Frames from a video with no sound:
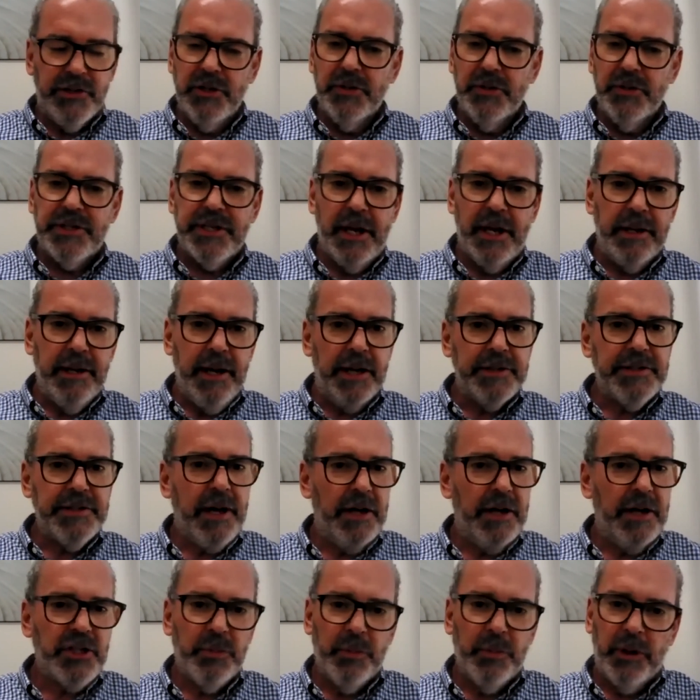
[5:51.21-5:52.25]
You send us
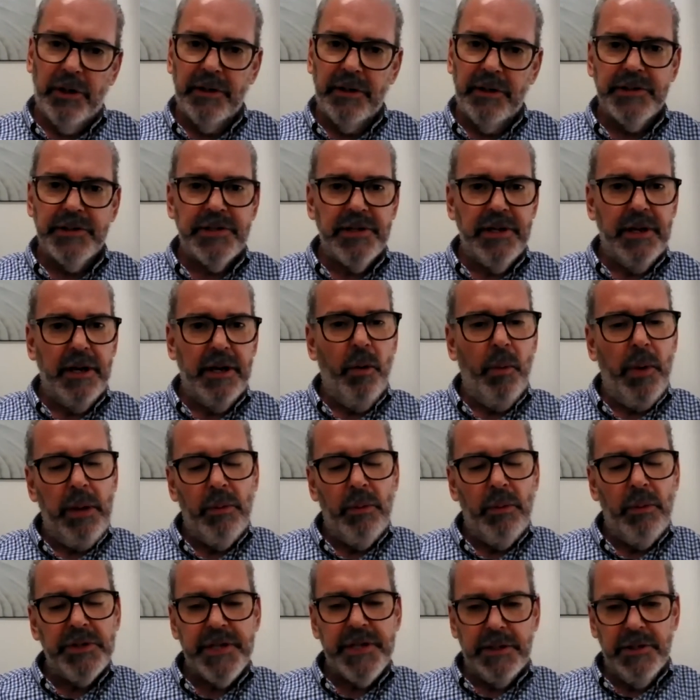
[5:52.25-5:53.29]
customers, we
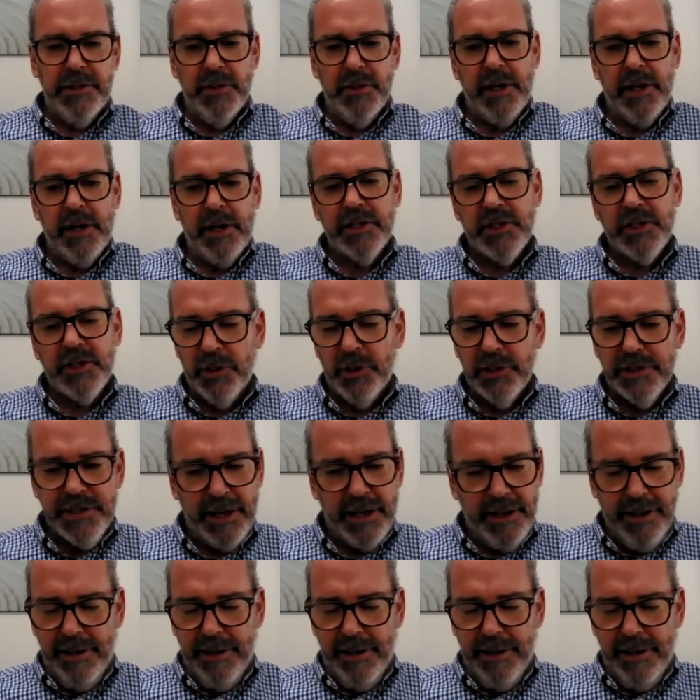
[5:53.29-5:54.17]
will send you customers.